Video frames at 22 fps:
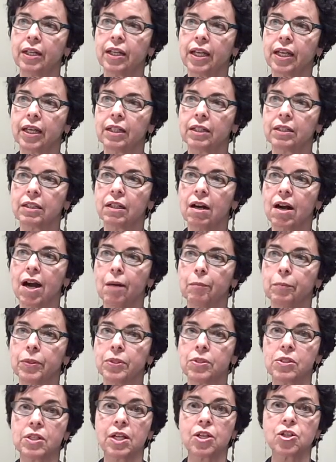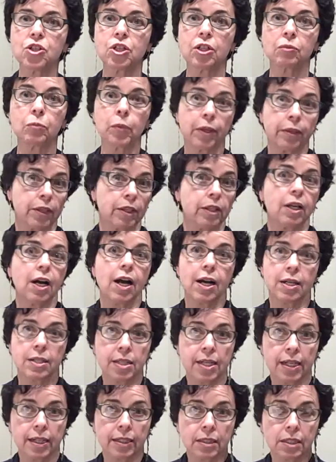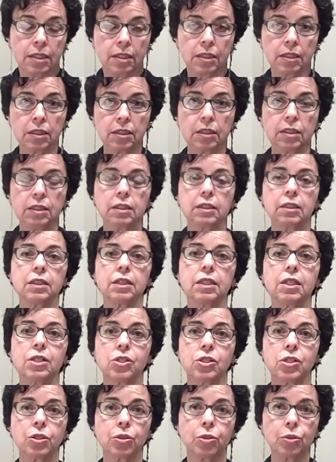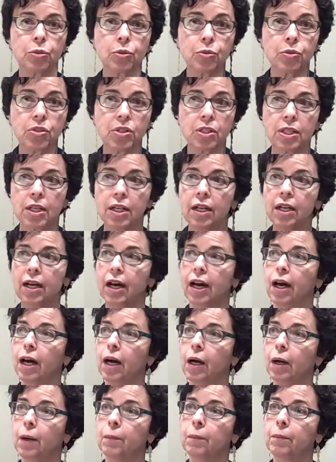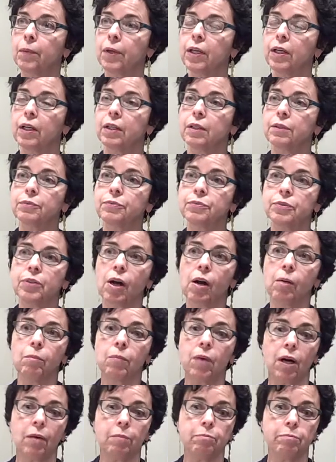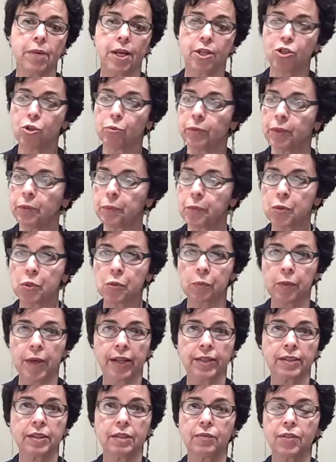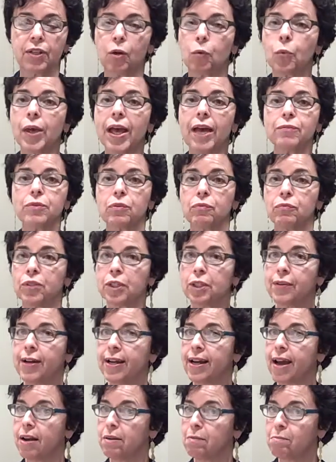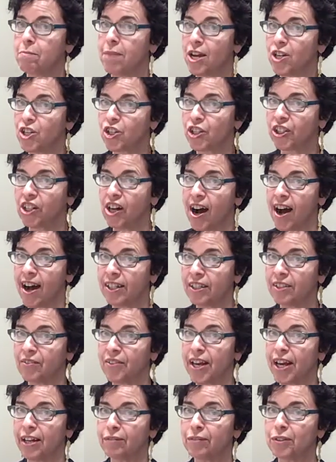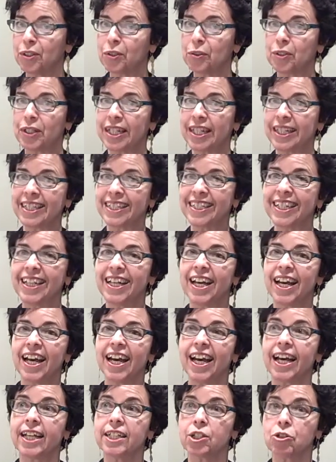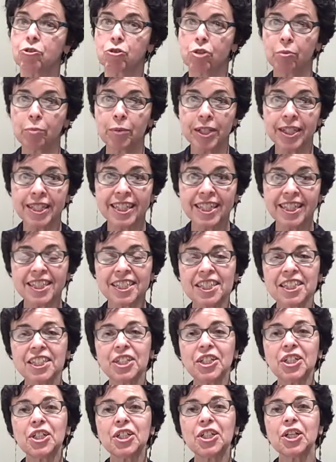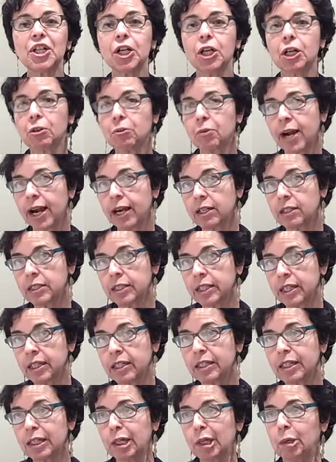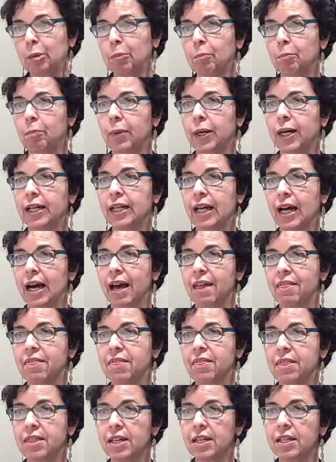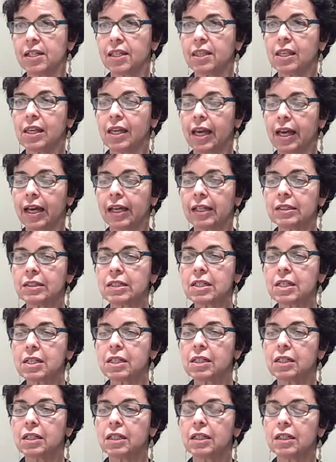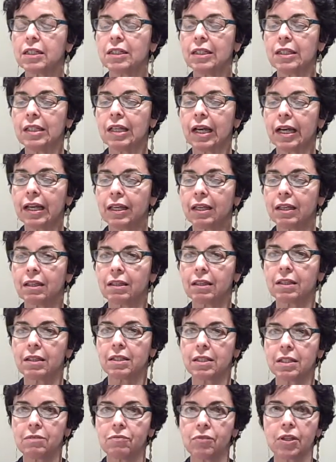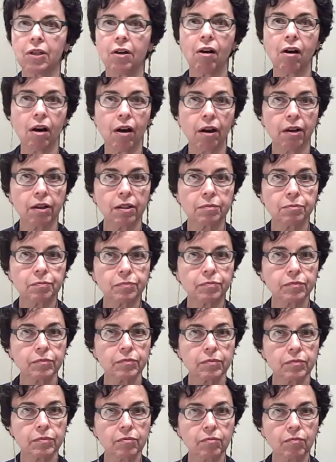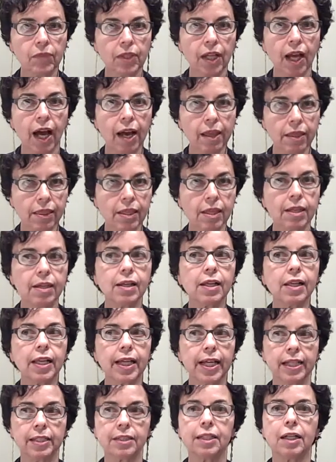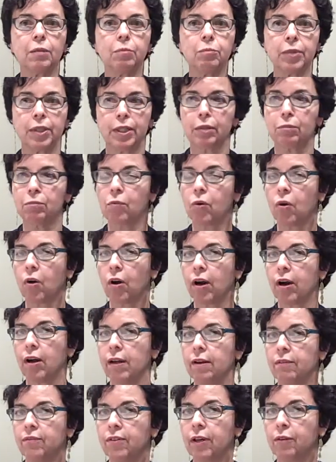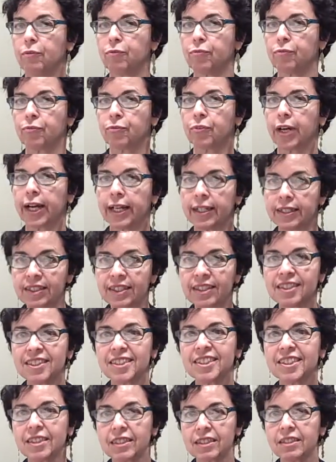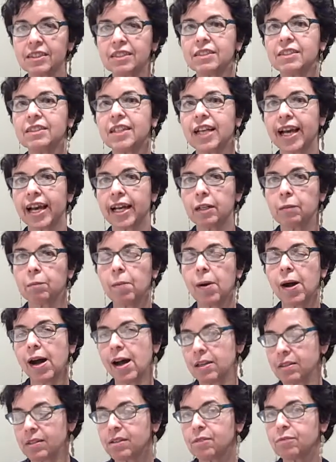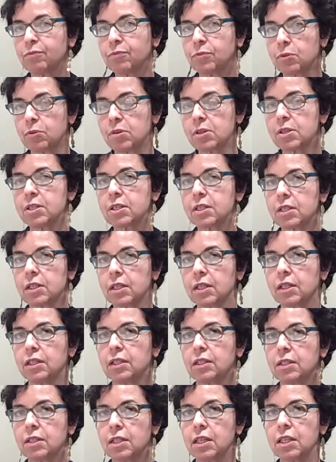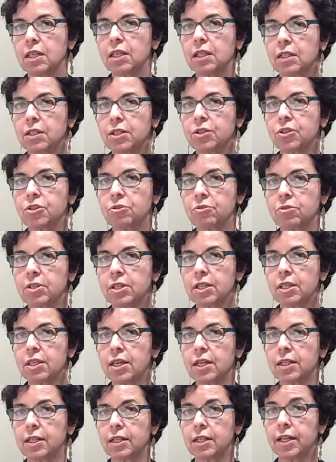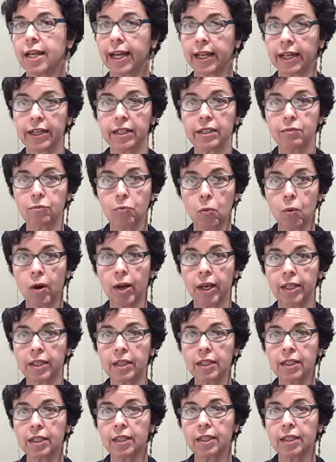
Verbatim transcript: get compensation when their content is used. Um, from a measurement perspective, you know, we have to figure out how to measure all of that viewing and attribute it correctly. But I think in the end, like DVR, I think it'll end up being more of a friend and a positive force to the industry than a negative one